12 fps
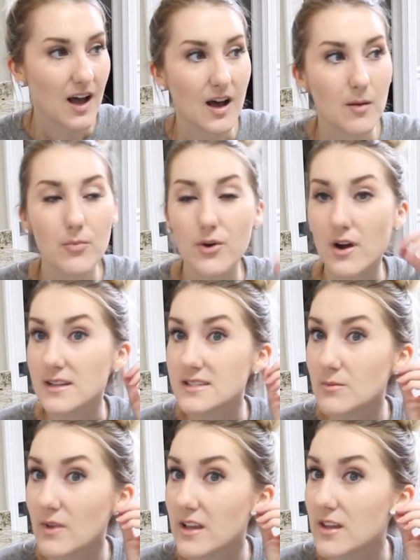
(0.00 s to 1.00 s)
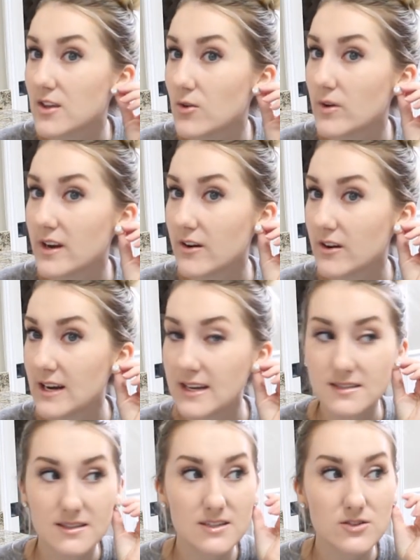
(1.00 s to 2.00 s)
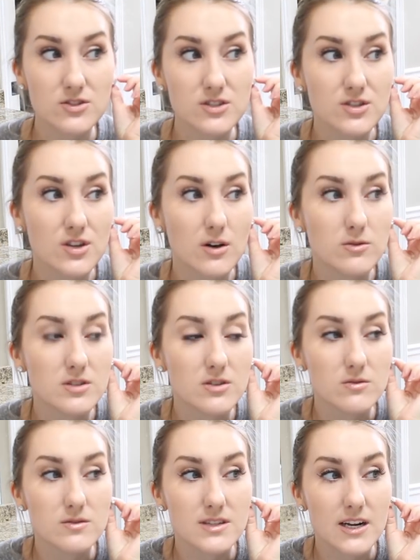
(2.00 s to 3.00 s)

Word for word: Put on some like cute earrings. These are just go-tos.